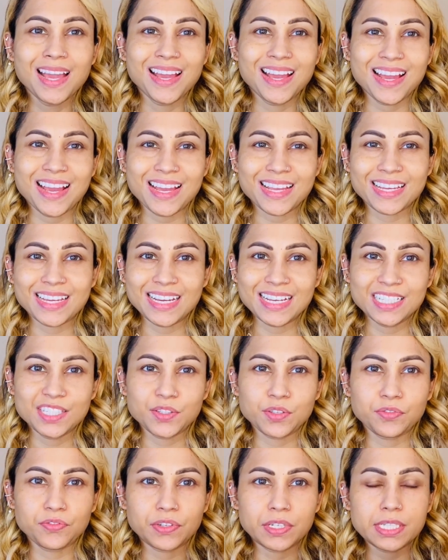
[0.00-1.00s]
Hi guys,
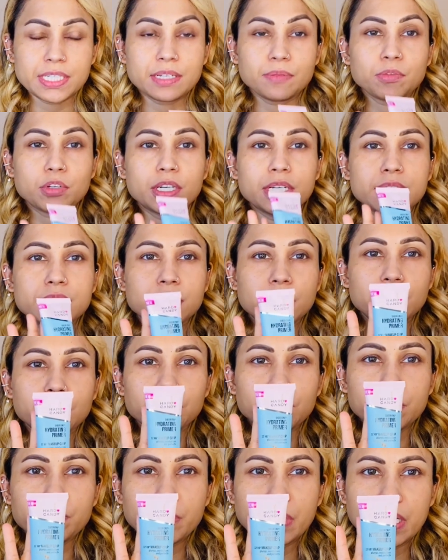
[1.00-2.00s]
so first I'm gonna start
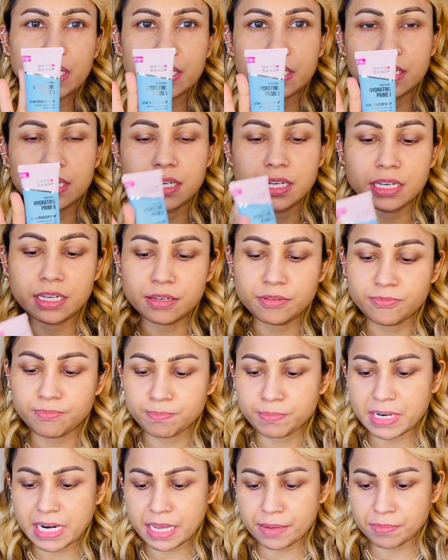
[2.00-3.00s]
with my
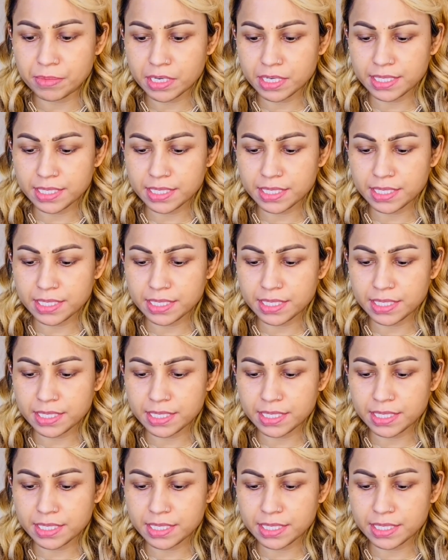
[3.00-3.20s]
primer.